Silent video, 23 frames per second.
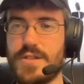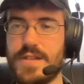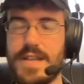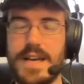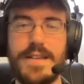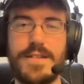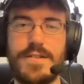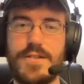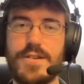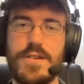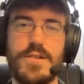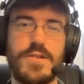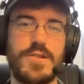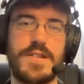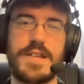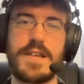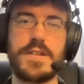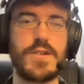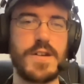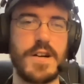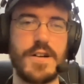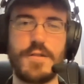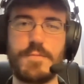They
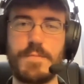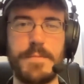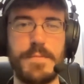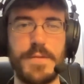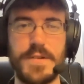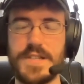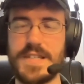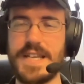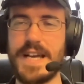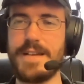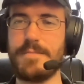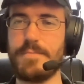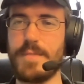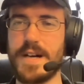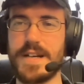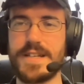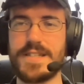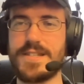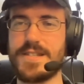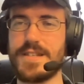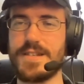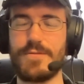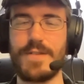charge people $10
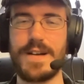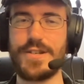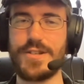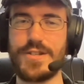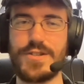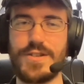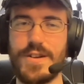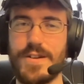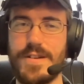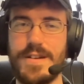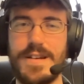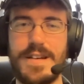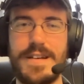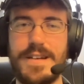to register.